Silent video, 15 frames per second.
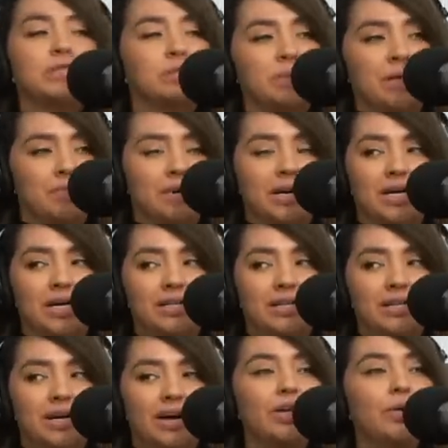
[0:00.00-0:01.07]
was Meek Mill.
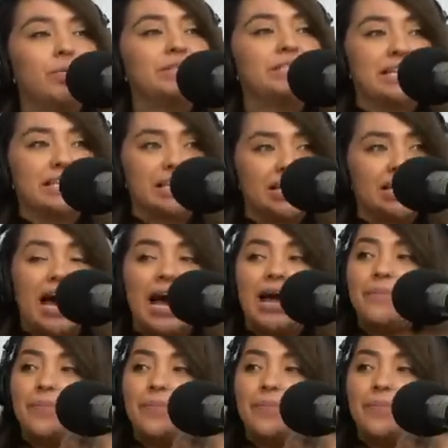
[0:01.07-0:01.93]
Oh, it was like I a guy.